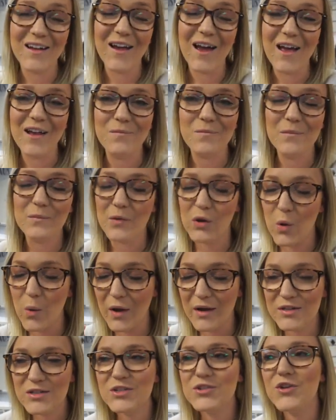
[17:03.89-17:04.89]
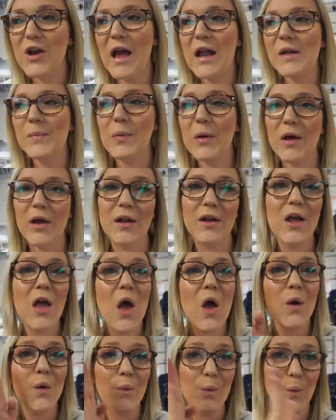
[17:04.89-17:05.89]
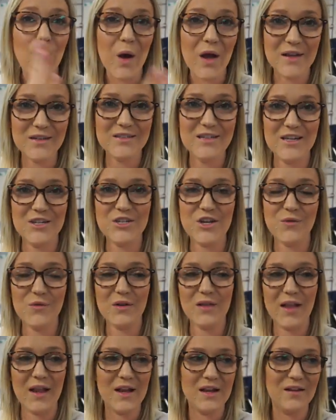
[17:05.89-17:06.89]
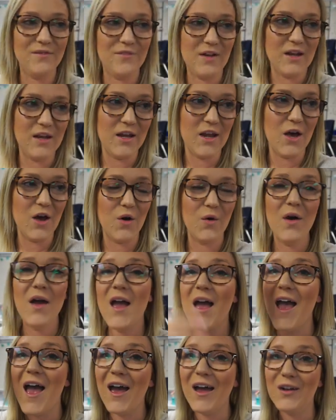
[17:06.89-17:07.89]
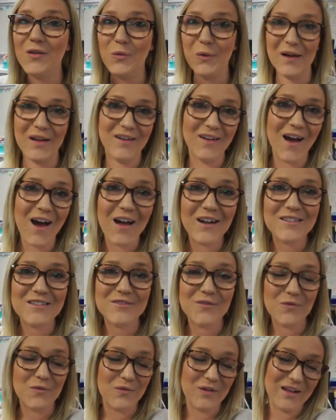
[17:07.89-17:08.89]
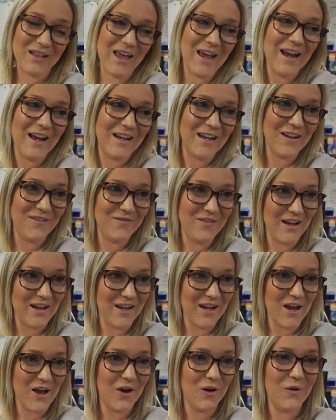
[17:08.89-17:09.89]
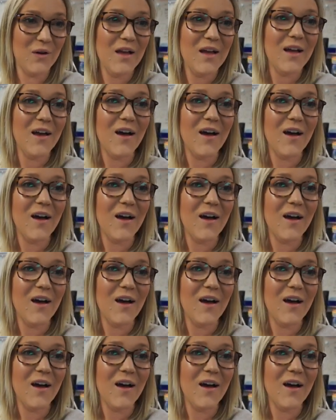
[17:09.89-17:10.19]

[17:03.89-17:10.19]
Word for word: I'm going to try to put one teaching related video and one non-related video